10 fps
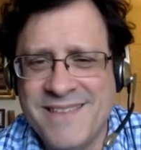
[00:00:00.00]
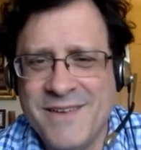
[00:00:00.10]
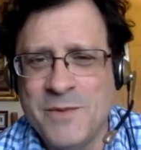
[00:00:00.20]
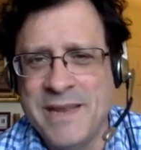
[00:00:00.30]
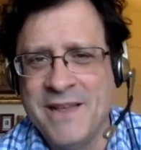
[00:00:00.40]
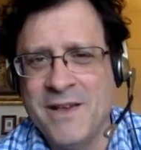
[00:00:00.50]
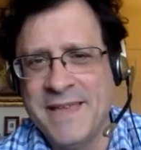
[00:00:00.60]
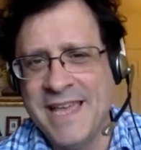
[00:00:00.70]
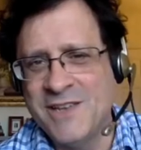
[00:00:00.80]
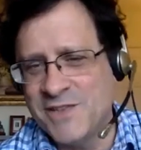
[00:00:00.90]
You know, depending on
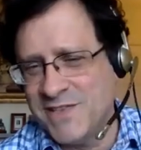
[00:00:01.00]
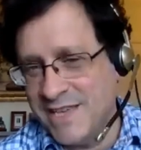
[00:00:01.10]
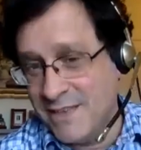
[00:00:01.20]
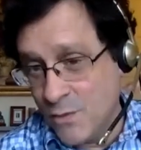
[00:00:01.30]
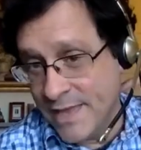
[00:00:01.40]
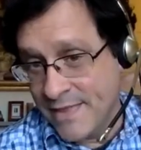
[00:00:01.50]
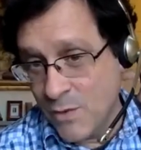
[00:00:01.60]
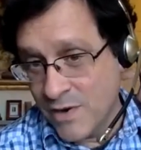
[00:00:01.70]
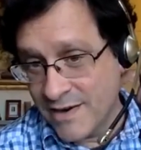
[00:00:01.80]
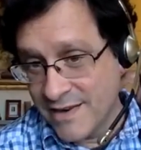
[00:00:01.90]
the agency and the way they
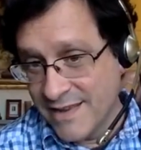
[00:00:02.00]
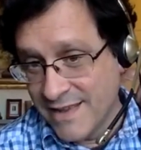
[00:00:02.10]
work.